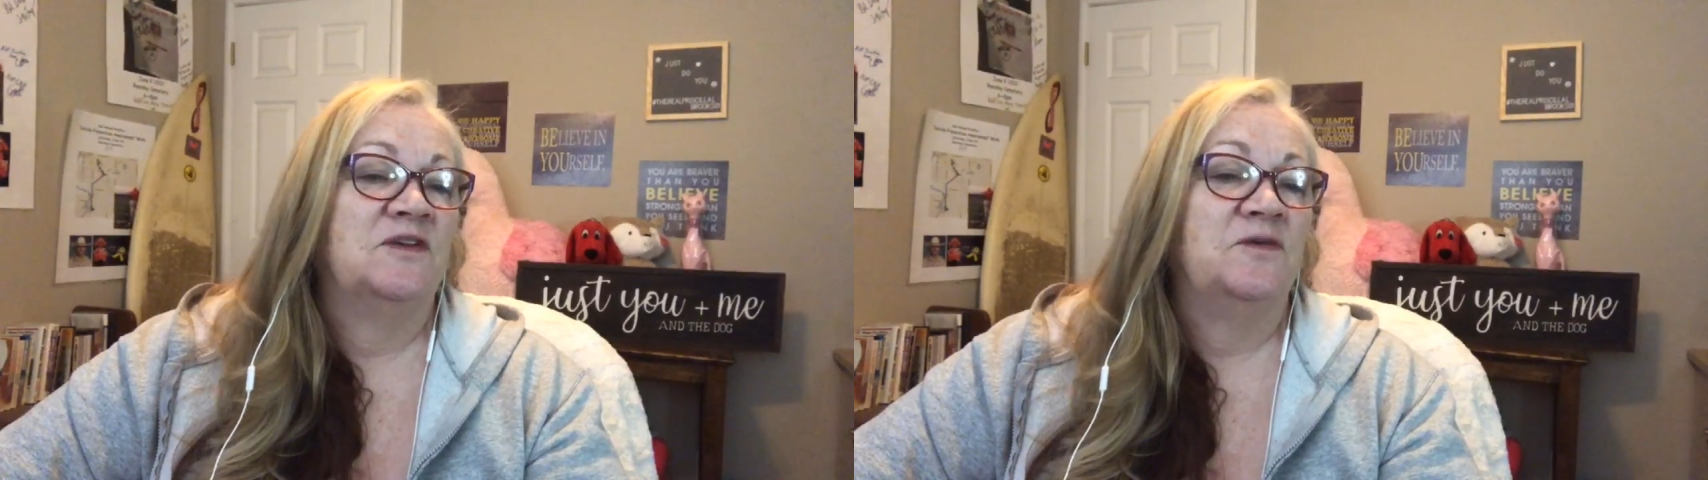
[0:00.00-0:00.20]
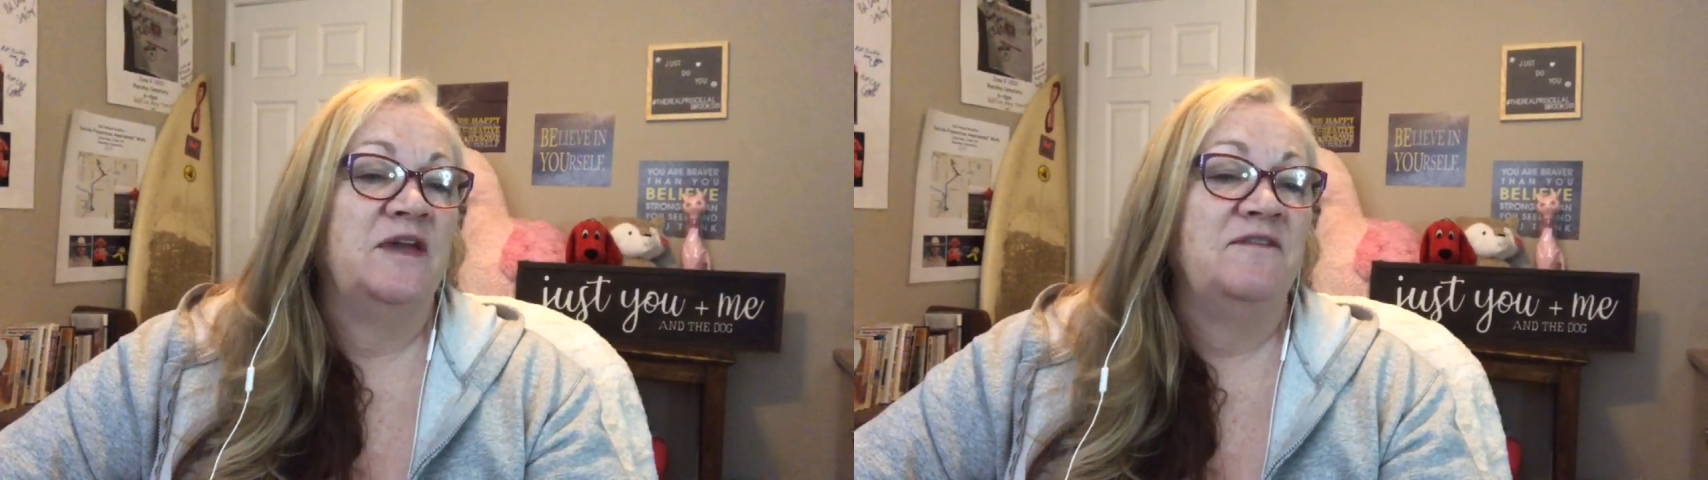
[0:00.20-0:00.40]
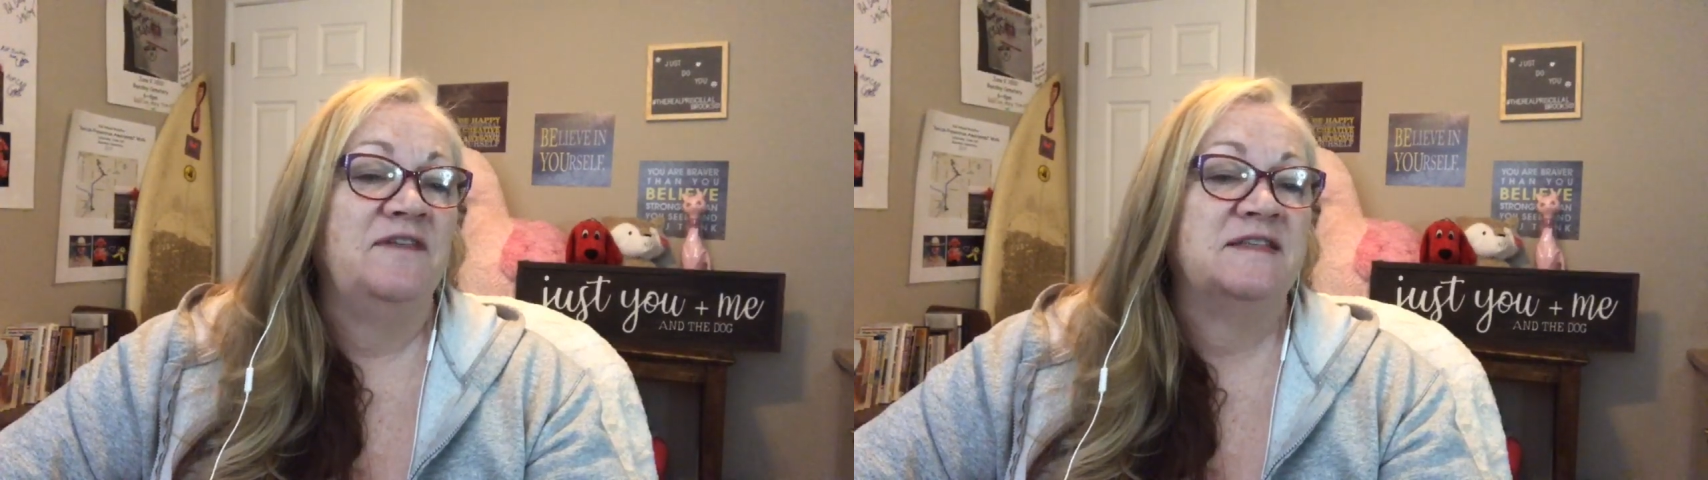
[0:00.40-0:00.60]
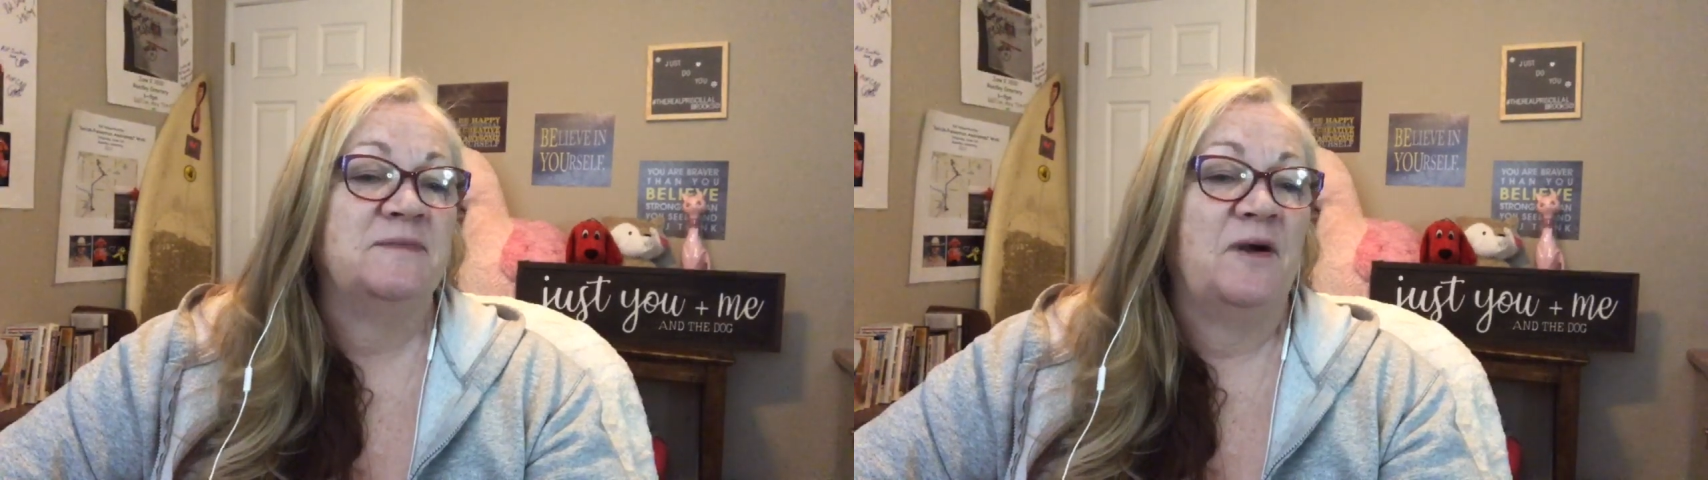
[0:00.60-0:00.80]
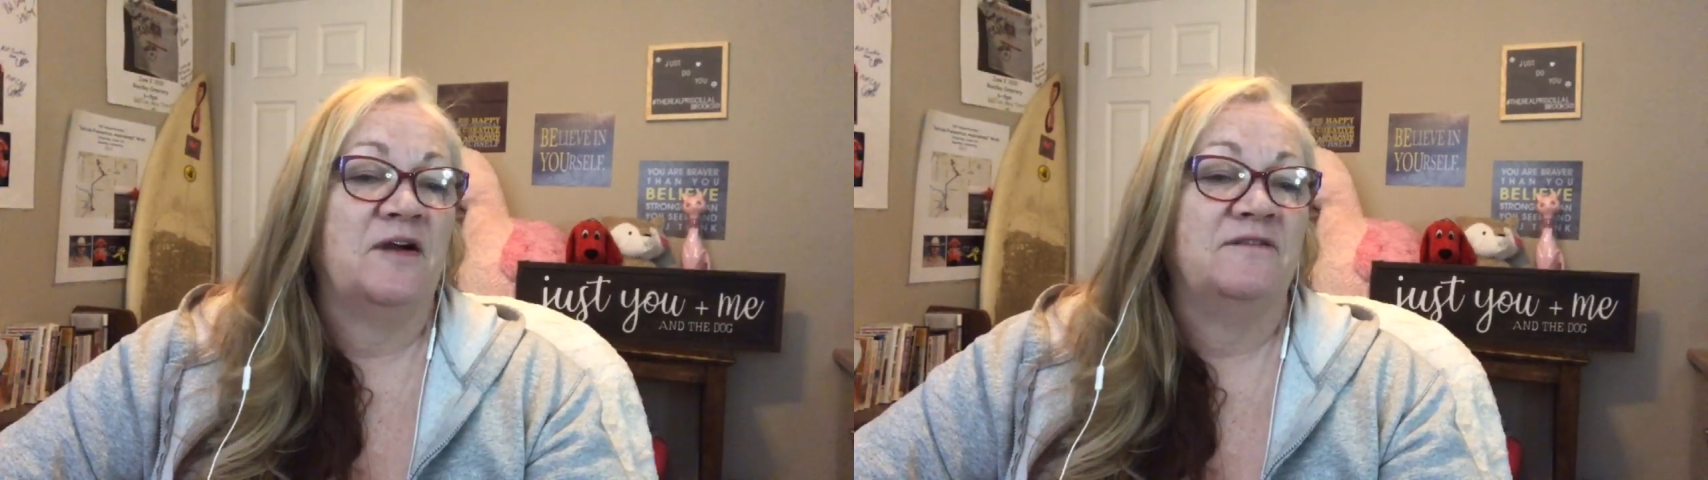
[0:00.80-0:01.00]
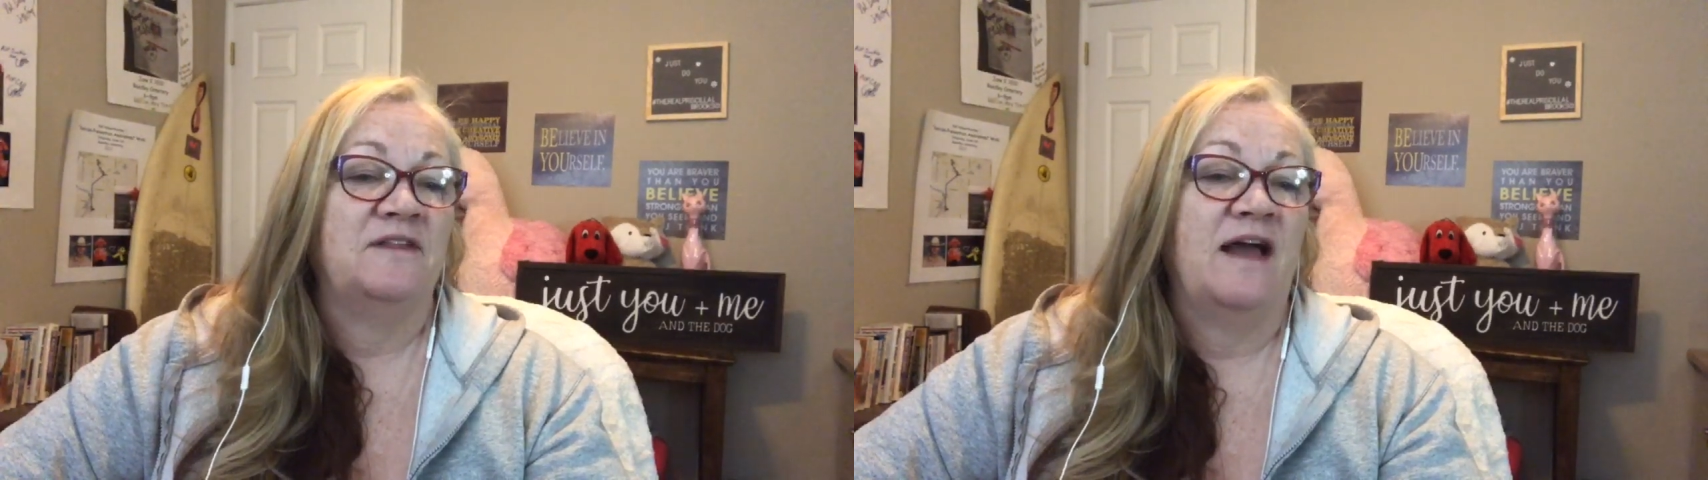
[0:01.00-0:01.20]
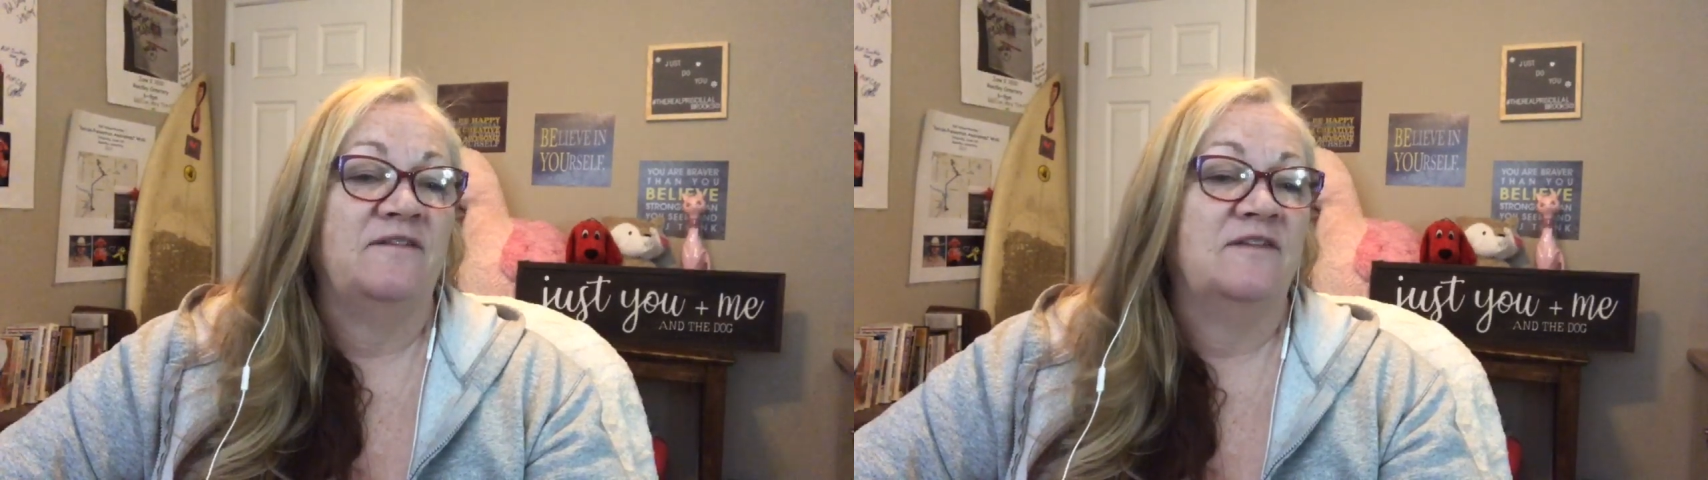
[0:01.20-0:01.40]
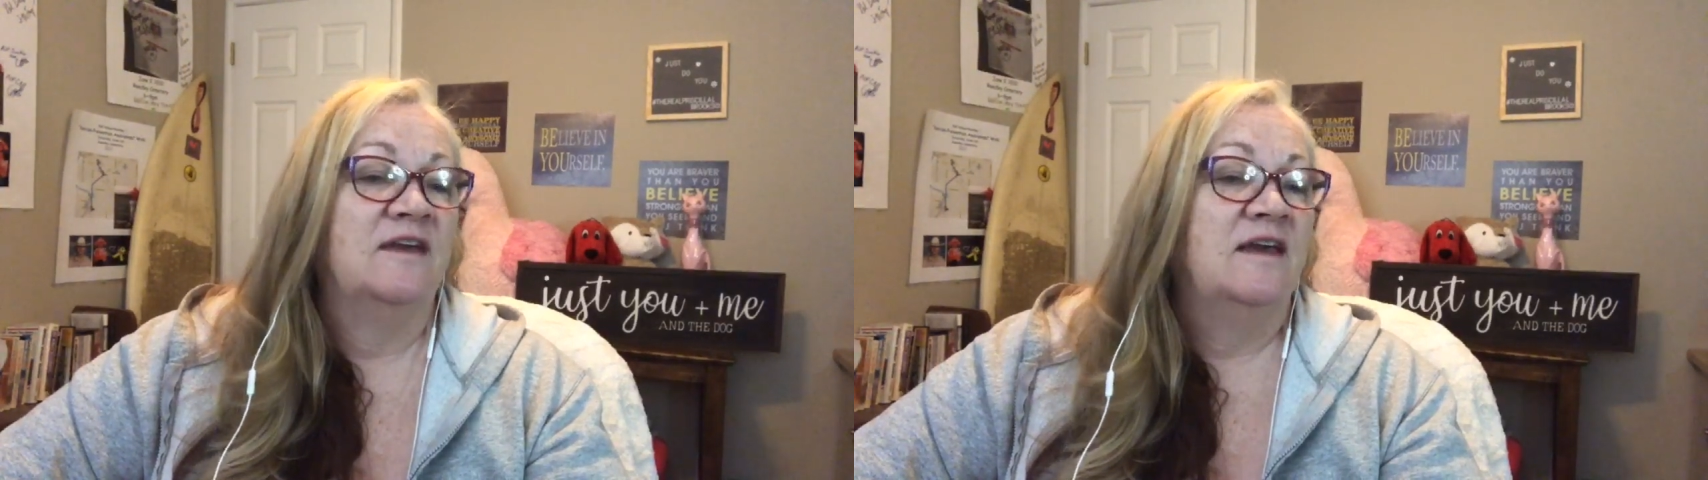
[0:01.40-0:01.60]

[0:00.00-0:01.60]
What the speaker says: Grief is a part of life,